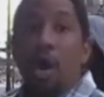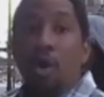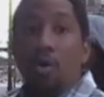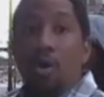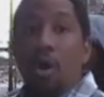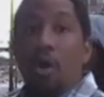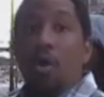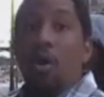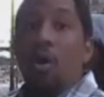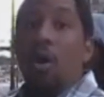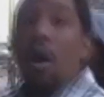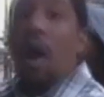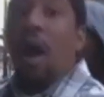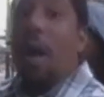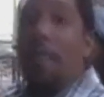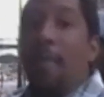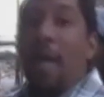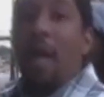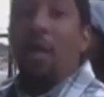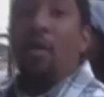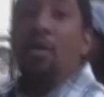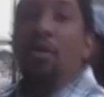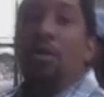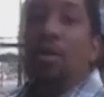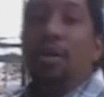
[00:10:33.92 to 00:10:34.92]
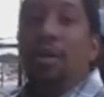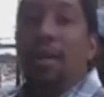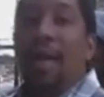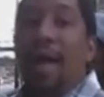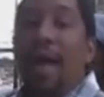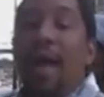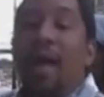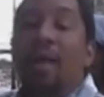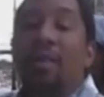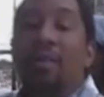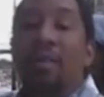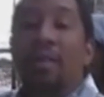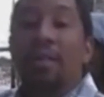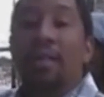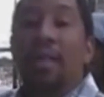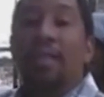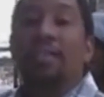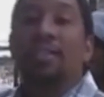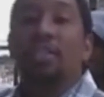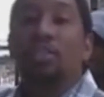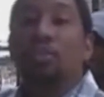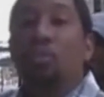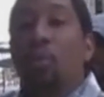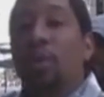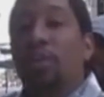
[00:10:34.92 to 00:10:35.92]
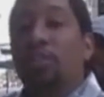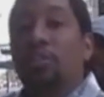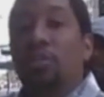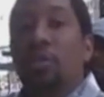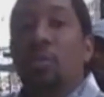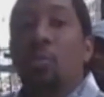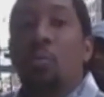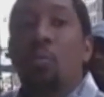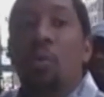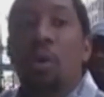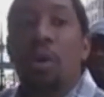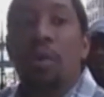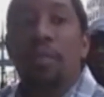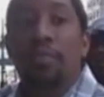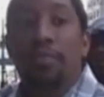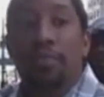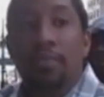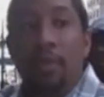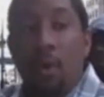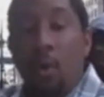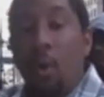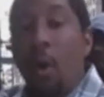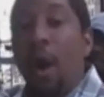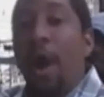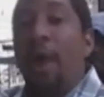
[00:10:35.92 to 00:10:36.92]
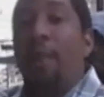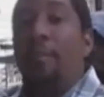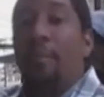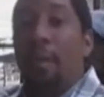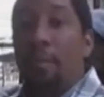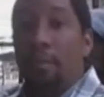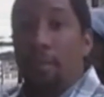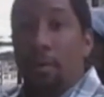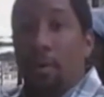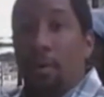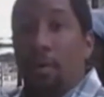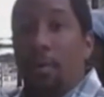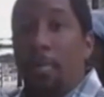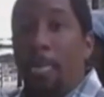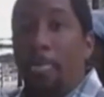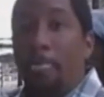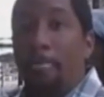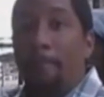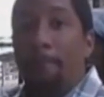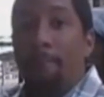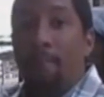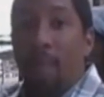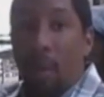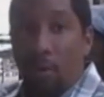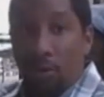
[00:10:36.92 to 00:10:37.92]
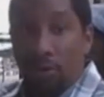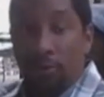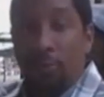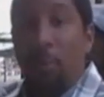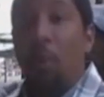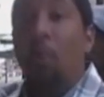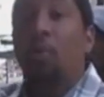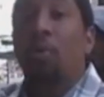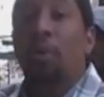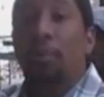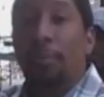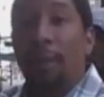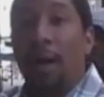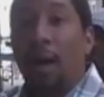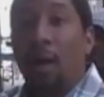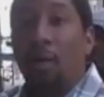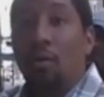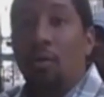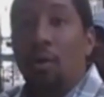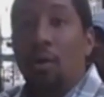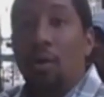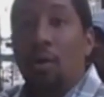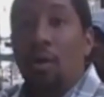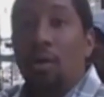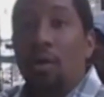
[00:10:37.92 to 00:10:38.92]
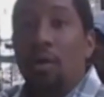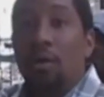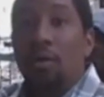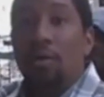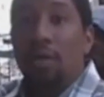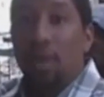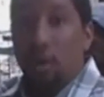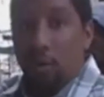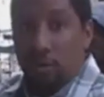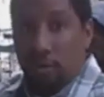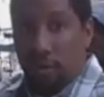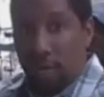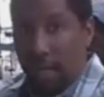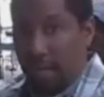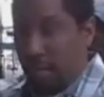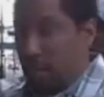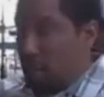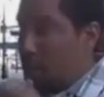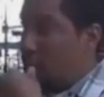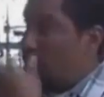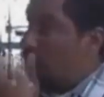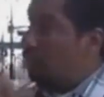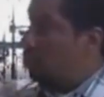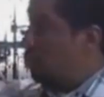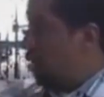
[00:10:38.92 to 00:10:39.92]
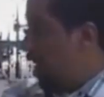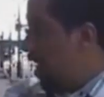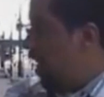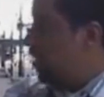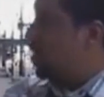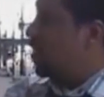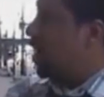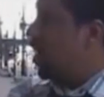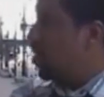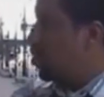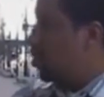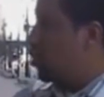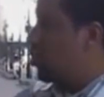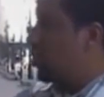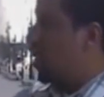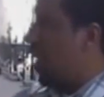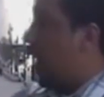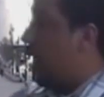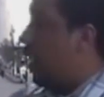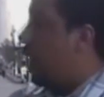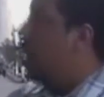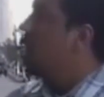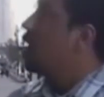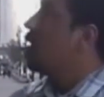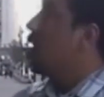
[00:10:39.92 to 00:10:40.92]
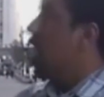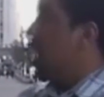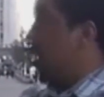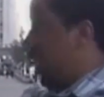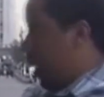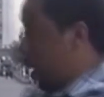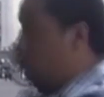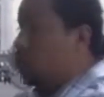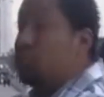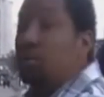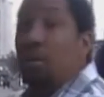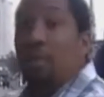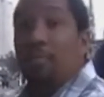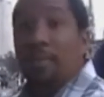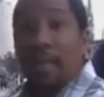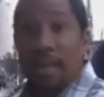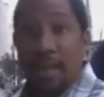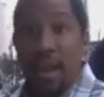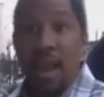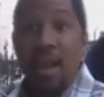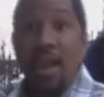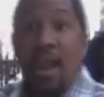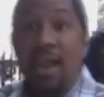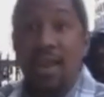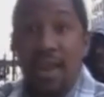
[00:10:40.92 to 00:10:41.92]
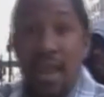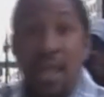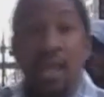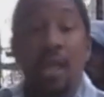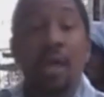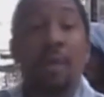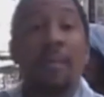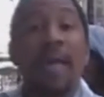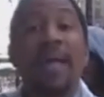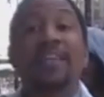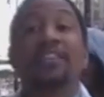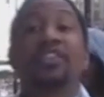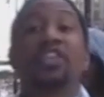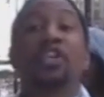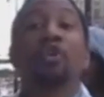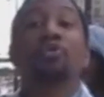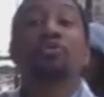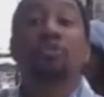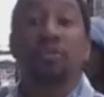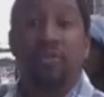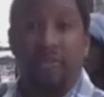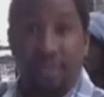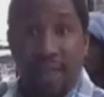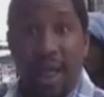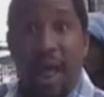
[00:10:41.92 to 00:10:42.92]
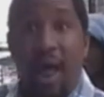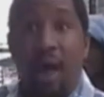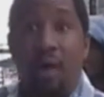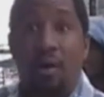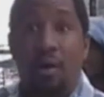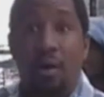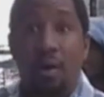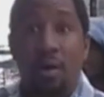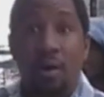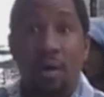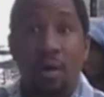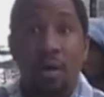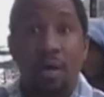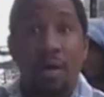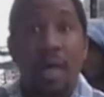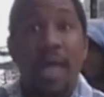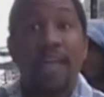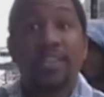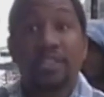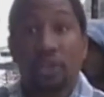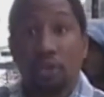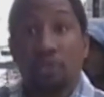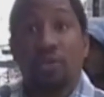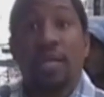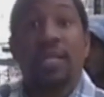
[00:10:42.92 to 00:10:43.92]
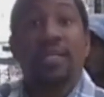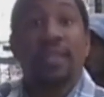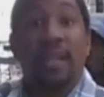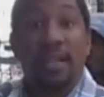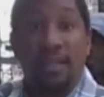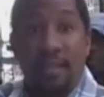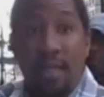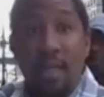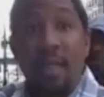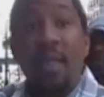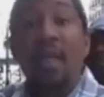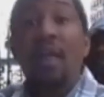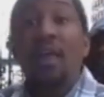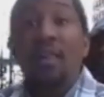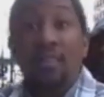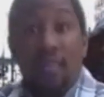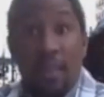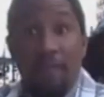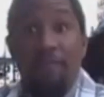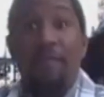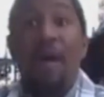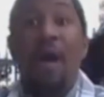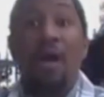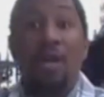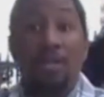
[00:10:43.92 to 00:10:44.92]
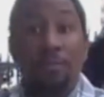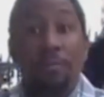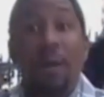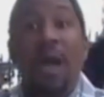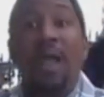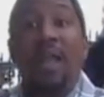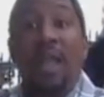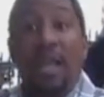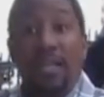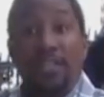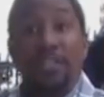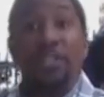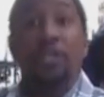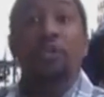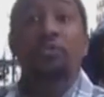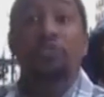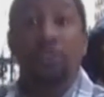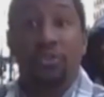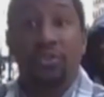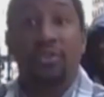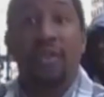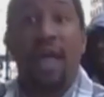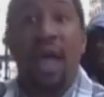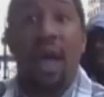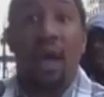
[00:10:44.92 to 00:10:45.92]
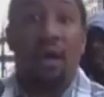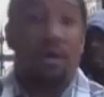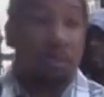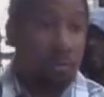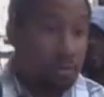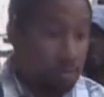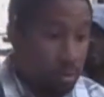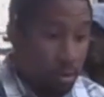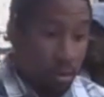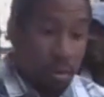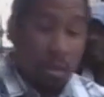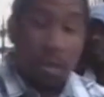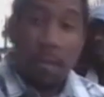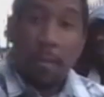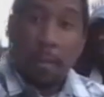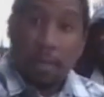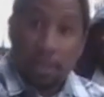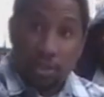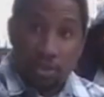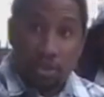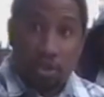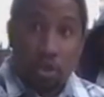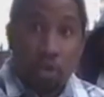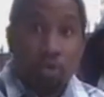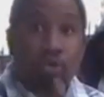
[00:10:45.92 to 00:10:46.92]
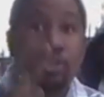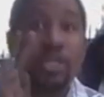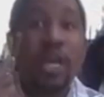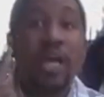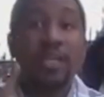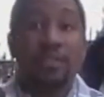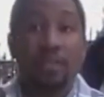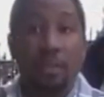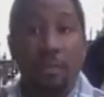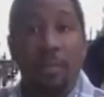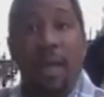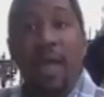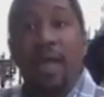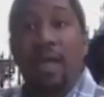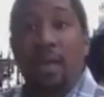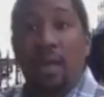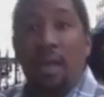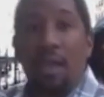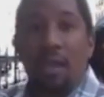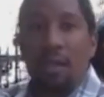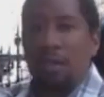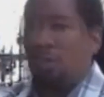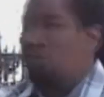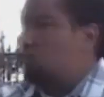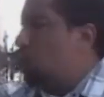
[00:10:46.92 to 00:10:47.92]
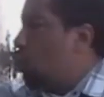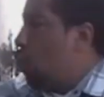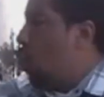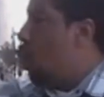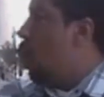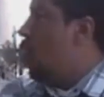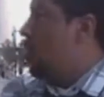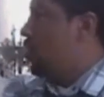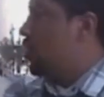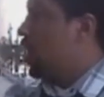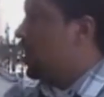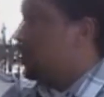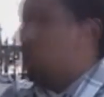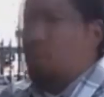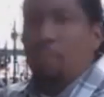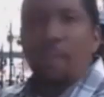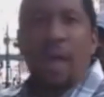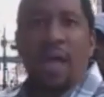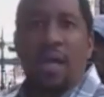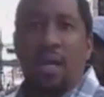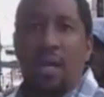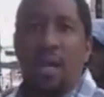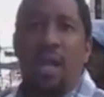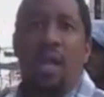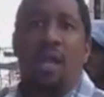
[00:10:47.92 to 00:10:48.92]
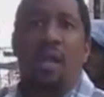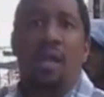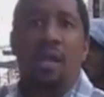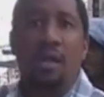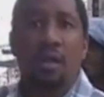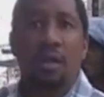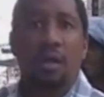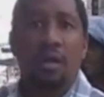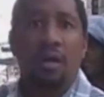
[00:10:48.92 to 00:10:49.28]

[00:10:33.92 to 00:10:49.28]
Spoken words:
No. I'm not going to deny that situation with the choir member that was spoken about. There was like, she say they killed him. They did him execution style. They found his body execution style. 2 shots in the back of the head. 2 or 1 shots in the back of the head.